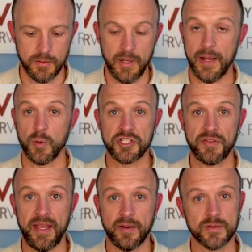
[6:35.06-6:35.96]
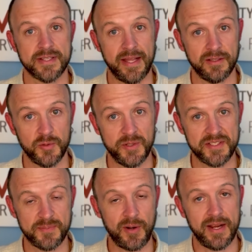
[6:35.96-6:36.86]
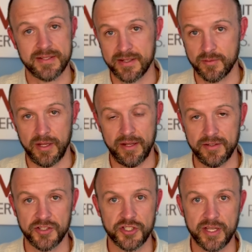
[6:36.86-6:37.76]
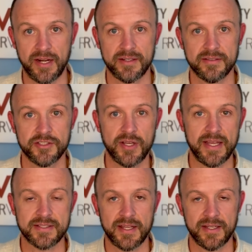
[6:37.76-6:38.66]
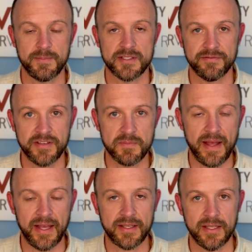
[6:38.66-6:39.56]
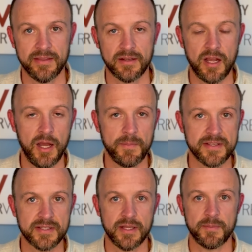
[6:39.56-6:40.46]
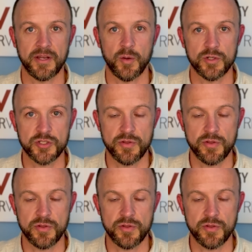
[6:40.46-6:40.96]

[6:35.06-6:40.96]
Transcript: Hey, what'd you think? Was that a little bit surprising? Well, I don't know. You gotta, you guys gotta give me some feedback in the comments and let me know what you